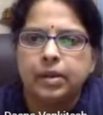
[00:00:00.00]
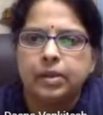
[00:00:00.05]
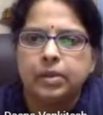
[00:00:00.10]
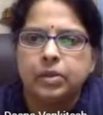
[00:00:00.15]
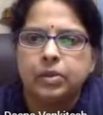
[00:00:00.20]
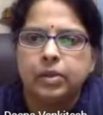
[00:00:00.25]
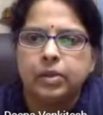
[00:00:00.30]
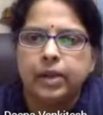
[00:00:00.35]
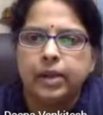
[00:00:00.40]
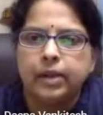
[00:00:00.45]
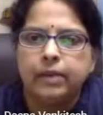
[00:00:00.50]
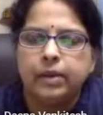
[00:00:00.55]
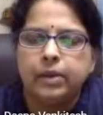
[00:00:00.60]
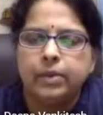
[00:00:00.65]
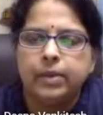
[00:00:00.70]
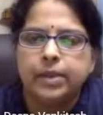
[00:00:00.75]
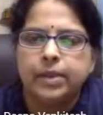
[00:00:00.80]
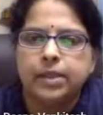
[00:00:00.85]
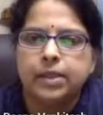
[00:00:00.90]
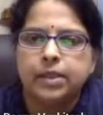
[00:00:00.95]
So I have a
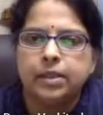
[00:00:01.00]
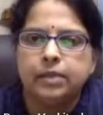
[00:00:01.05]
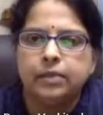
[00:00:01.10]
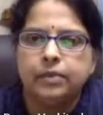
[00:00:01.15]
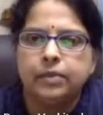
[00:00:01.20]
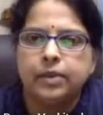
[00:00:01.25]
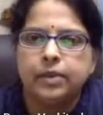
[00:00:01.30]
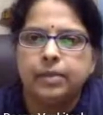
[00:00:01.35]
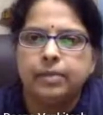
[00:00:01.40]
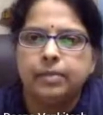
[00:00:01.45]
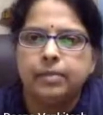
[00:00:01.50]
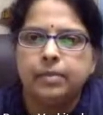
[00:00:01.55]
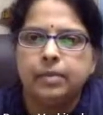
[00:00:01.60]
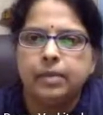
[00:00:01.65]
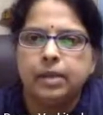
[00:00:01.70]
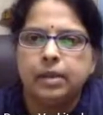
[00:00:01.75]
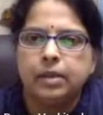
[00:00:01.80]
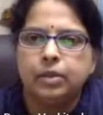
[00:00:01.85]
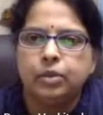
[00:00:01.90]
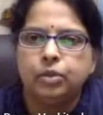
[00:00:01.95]
question
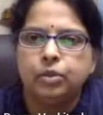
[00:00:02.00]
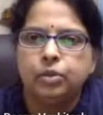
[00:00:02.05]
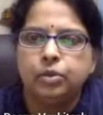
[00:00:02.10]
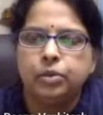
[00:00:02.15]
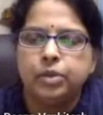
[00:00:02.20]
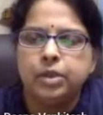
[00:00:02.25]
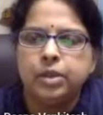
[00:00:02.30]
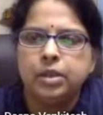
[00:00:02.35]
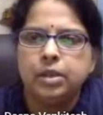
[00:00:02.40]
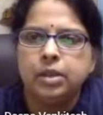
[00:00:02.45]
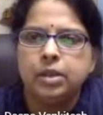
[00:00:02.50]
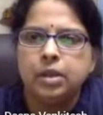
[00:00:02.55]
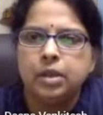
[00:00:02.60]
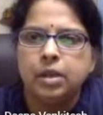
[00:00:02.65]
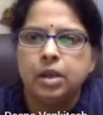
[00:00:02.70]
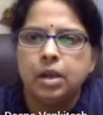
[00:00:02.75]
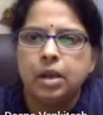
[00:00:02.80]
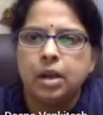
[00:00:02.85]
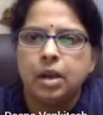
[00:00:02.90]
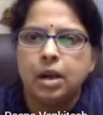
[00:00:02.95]
from
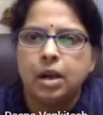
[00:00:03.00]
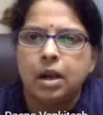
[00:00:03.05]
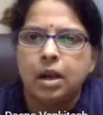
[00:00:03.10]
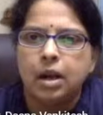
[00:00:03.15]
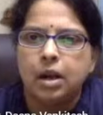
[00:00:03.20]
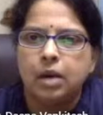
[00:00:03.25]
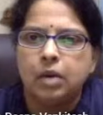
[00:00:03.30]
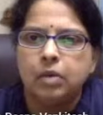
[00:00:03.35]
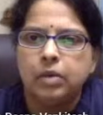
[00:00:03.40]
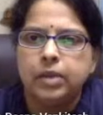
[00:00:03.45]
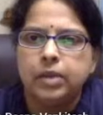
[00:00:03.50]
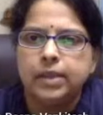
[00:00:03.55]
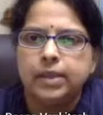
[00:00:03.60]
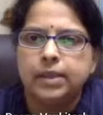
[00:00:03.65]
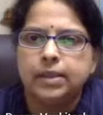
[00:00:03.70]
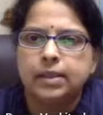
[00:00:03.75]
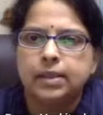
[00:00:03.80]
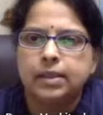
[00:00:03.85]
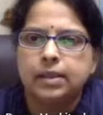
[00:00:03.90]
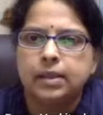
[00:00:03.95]
Arjun. How
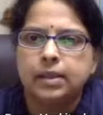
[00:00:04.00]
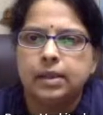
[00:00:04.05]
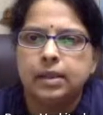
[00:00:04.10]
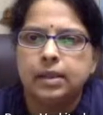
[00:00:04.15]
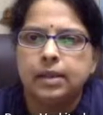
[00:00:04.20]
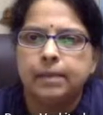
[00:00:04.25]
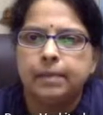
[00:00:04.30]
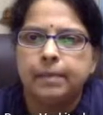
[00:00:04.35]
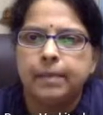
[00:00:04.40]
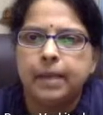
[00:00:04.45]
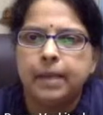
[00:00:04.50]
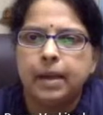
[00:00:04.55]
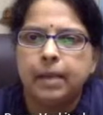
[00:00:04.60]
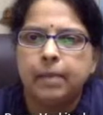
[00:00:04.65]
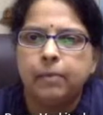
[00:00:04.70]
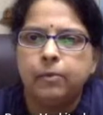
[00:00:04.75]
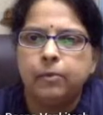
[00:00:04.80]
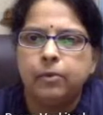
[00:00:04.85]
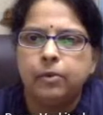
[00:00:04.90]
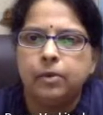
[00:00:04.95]
is
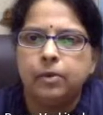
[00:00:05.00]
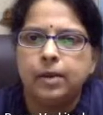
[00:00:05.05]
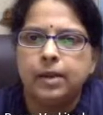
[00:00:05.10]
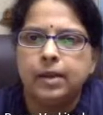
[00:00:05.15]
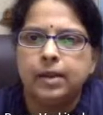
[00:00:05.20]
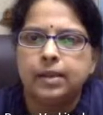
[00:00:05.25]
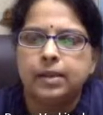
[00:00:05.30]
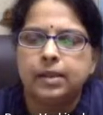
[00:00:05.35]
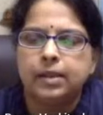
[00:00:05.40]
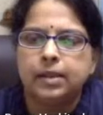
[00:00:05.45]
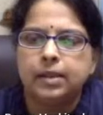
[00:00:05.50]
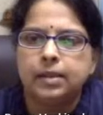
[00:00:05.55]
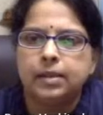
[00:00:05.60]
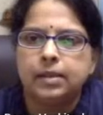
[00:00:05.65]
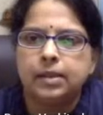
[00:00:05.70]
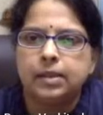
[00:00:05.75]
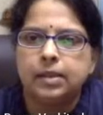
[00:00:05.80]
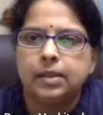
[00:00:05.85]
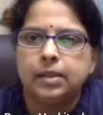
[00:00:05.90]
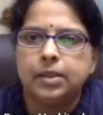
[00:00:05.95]
PAM4 electrical
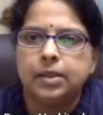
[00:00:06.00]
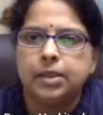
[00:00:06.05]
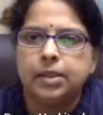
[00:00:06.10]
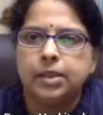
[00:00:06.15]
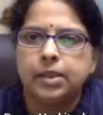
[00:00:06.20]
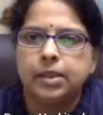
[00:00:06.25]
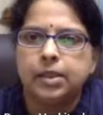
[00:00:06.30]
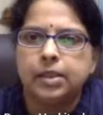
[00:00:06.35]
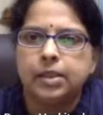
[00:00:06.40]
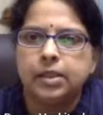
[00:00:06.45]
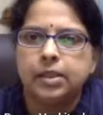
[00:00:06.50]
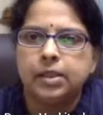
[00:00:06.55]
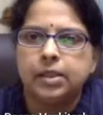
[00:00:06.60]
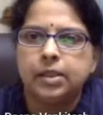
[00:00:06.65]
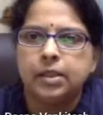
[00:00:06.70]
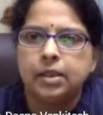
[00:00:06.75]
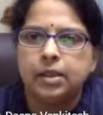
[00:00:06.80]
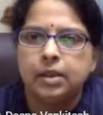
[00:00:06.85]
signal generated?